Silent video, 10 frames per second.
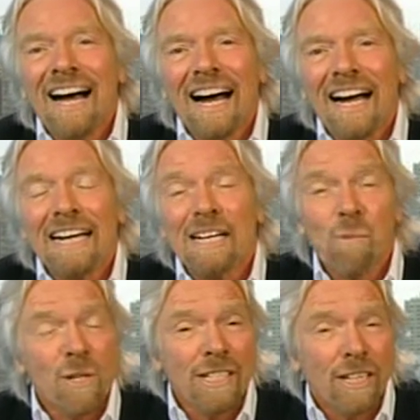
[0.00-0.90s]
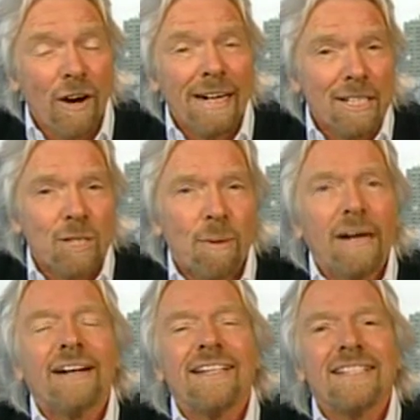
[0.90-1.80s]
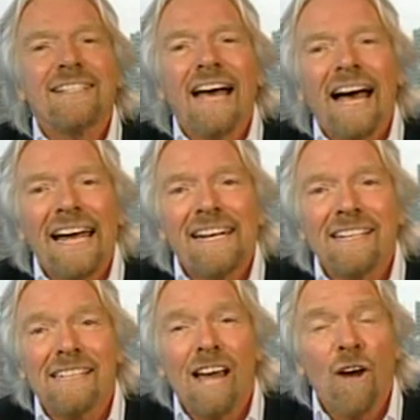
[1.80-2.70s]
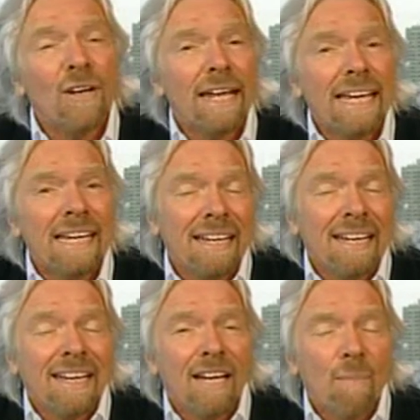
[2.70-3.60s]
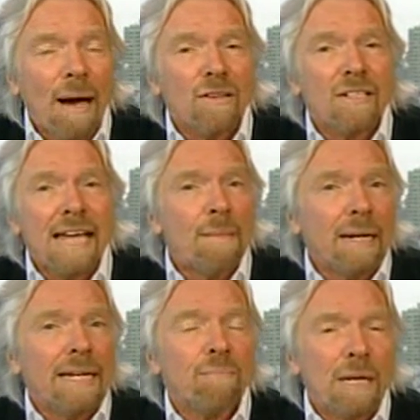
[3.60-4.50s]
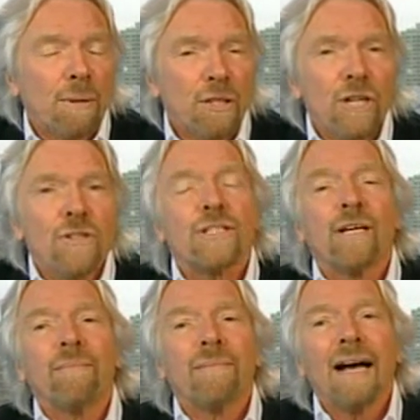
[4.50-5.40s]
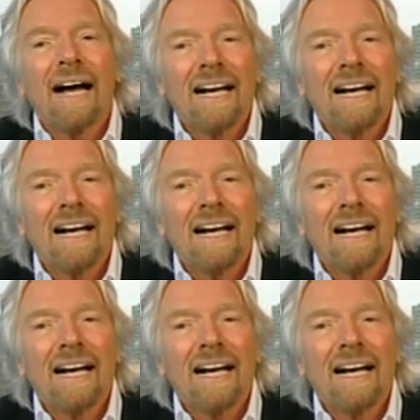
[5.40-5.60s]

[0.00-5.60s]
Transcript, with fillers: Uh, it wasn't a great experience, and only about 10 million people use them.